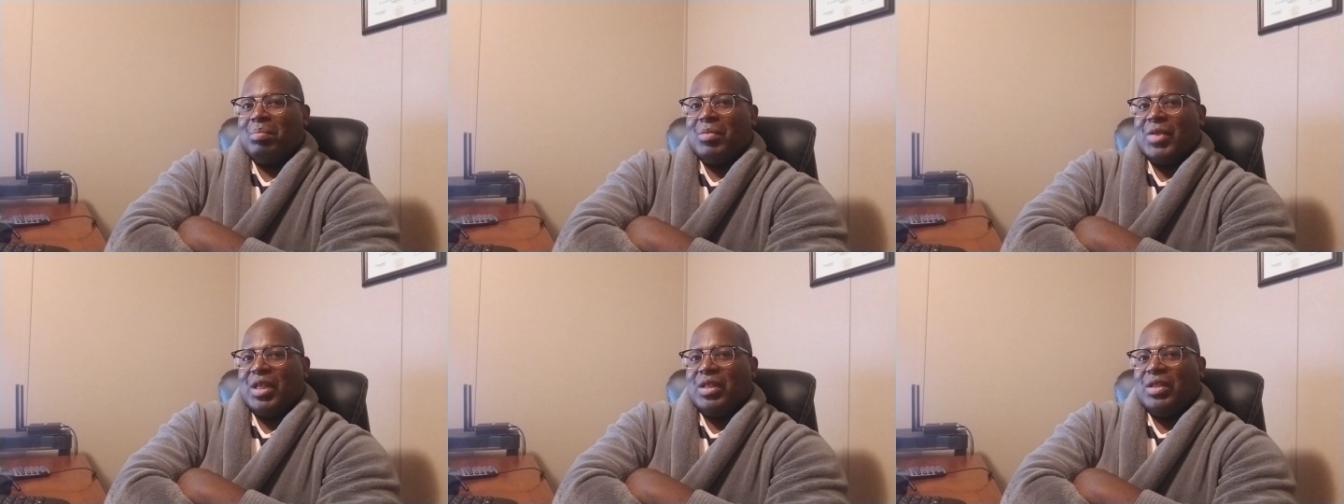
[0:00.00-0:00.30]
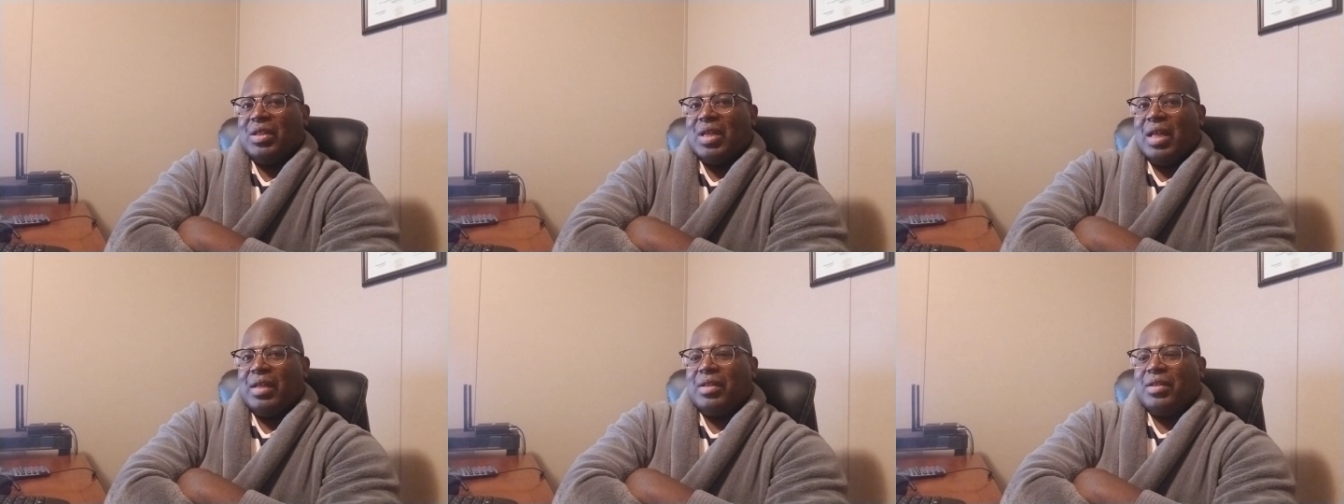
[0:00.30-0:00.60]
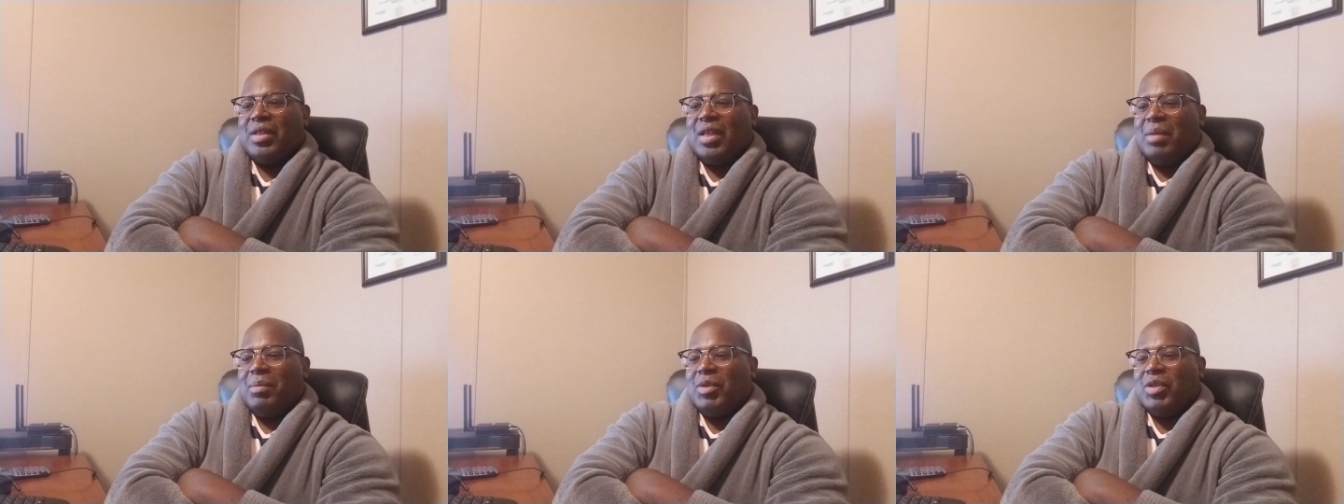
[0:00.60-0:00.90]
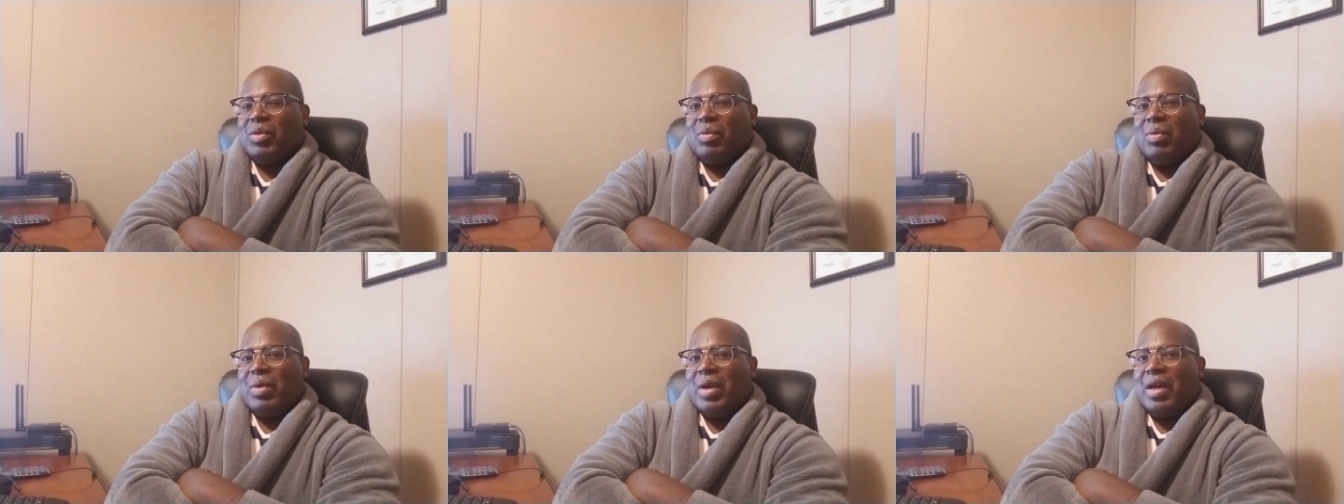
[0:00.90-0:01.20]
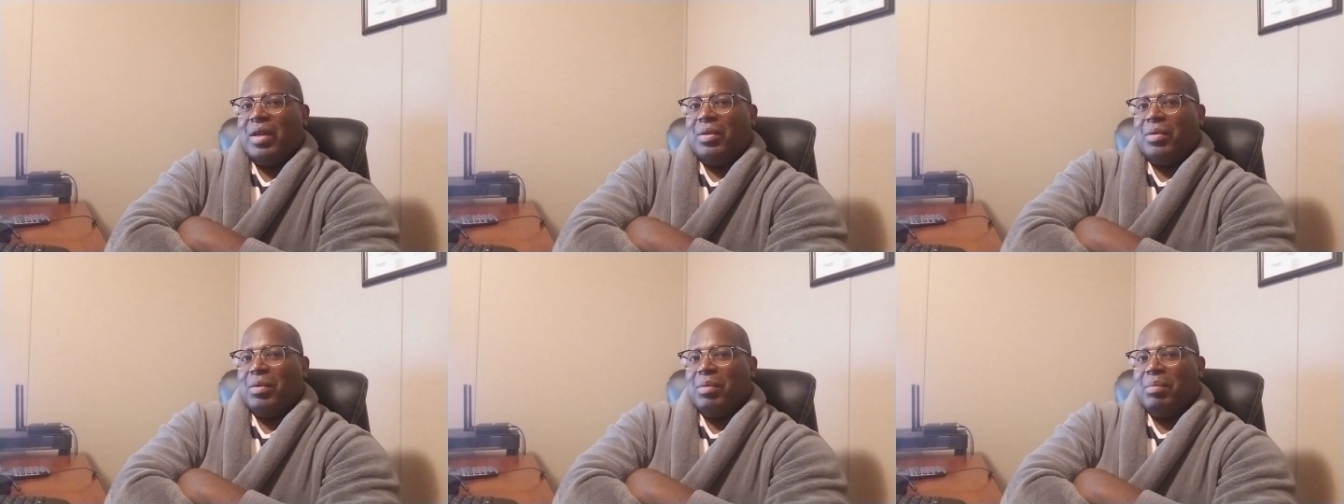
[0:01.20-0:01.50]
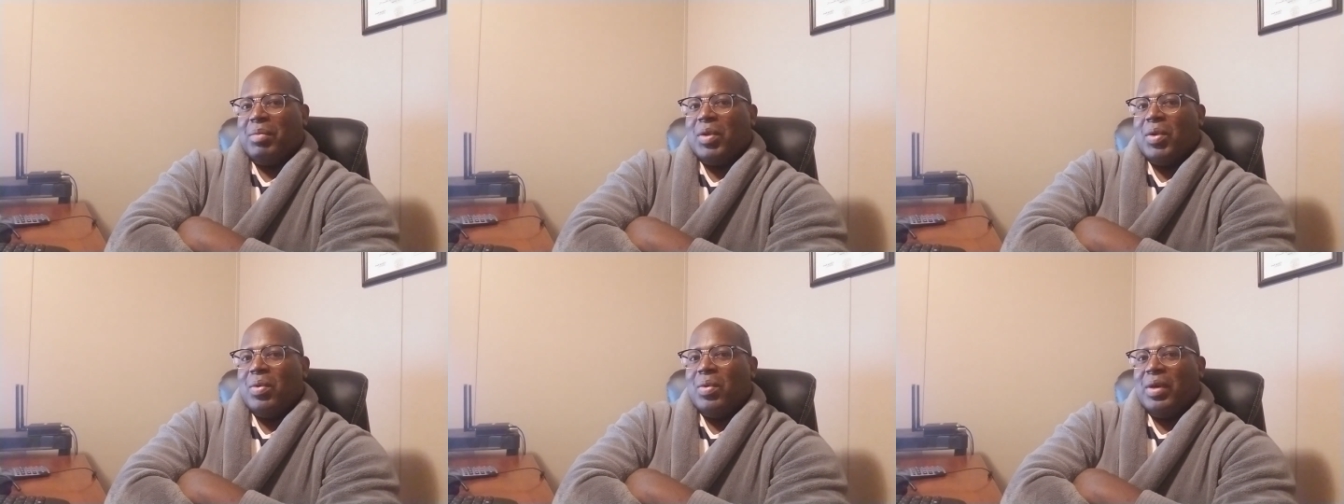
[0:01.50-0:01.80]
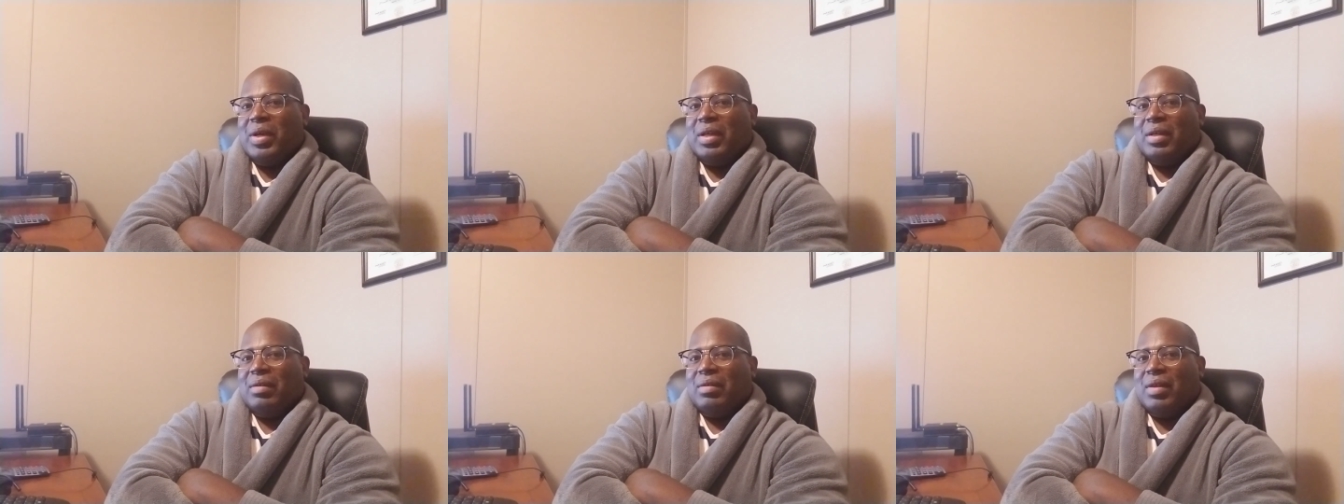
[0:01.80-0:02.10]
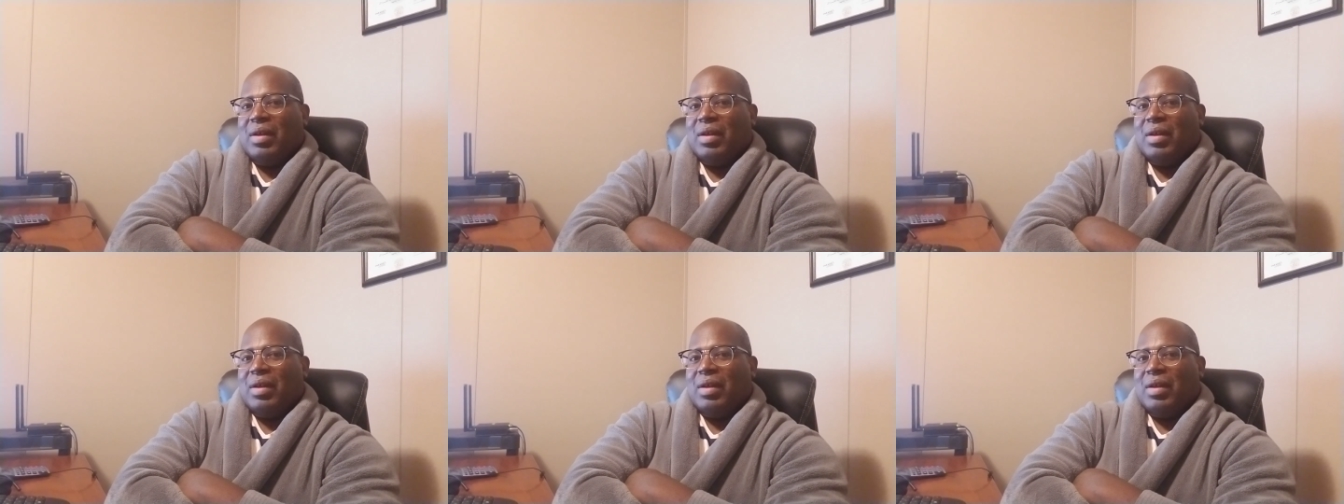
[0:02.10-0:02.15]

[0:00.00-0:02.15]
it's not the same as a regular employee